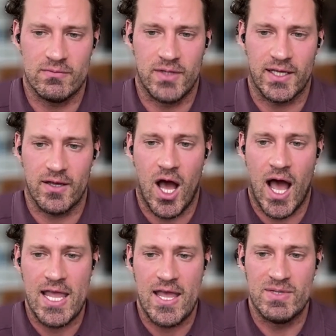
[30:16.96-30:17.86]
like
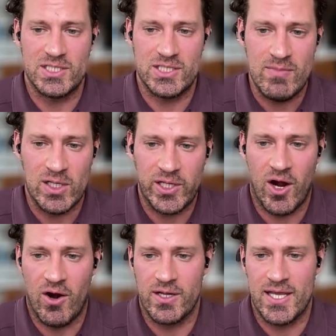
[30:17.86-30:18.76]
IAM is seemingly
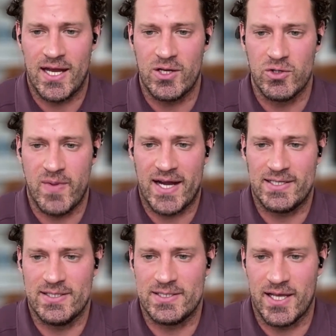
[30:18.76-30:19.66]
hard again goes back to
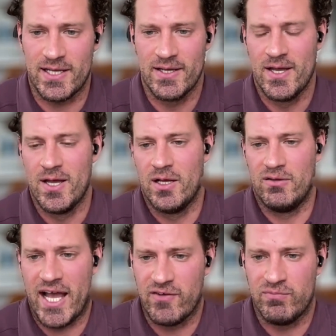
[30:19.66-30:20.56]
this like
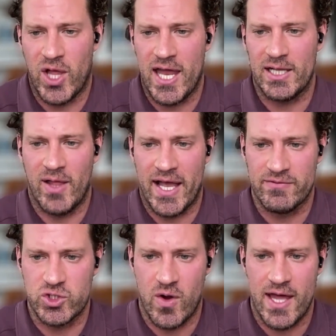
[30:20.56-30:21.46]
lack of planning, lack of
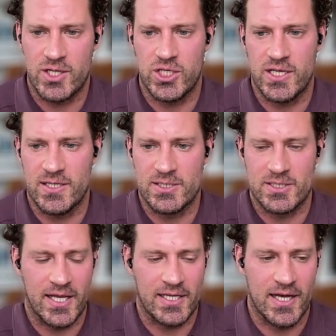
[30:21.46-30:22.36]
strategy, and it's like